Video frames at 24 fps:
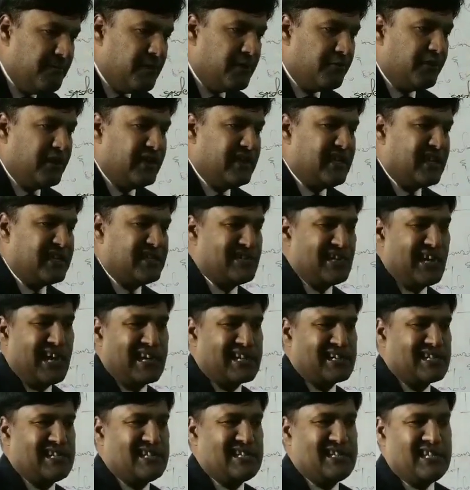between the
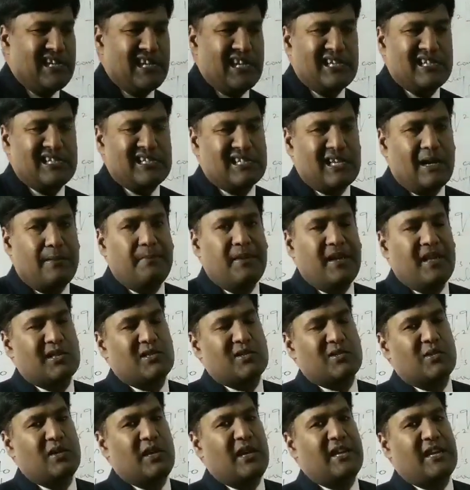charges is some
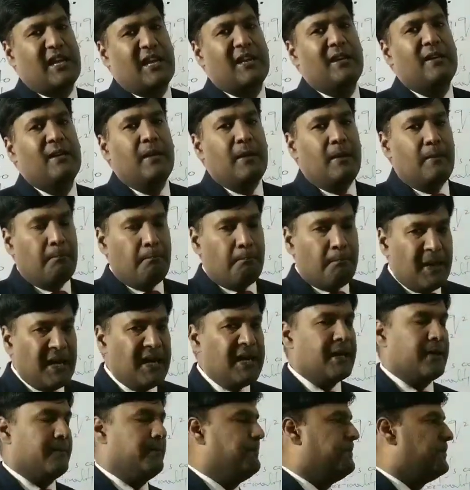insulating
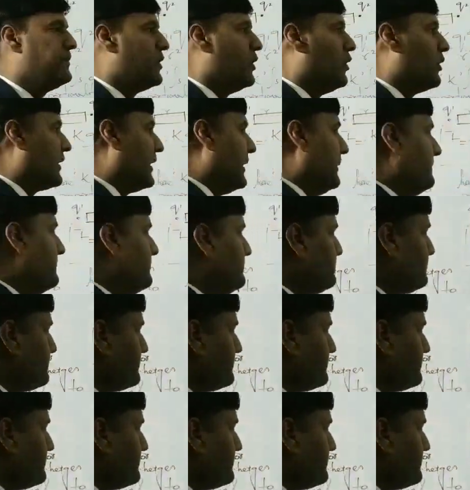medium. Okay.